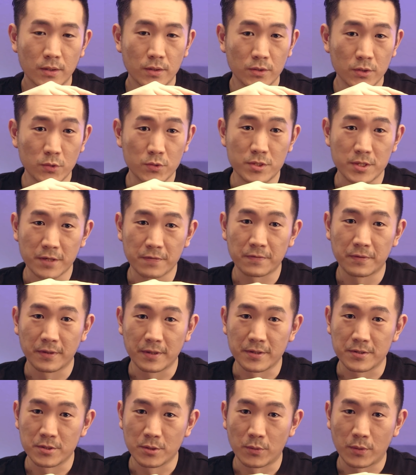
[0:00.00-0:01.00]
You
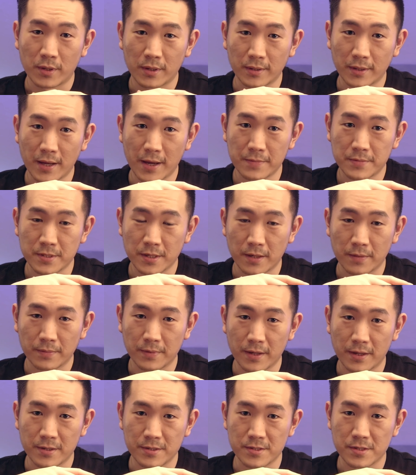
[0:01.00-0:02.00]
definitely don't want a
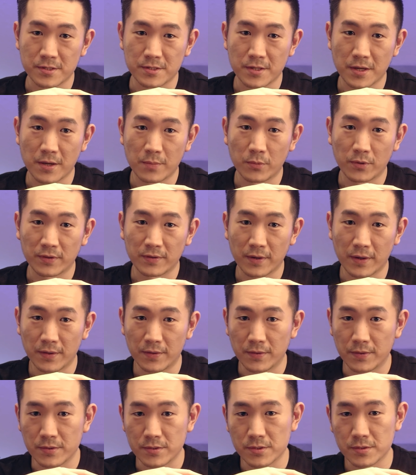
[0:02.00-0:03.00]
laptop that is the same with
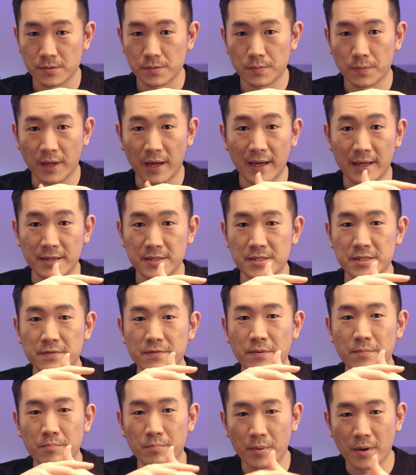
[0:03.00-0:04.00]
others, and it's
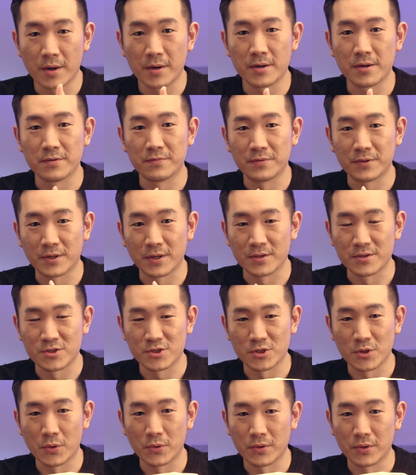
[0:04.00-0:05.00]
even better if you can
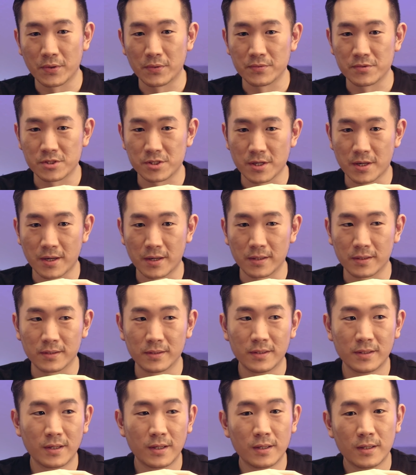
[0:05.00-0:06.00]
show your own style.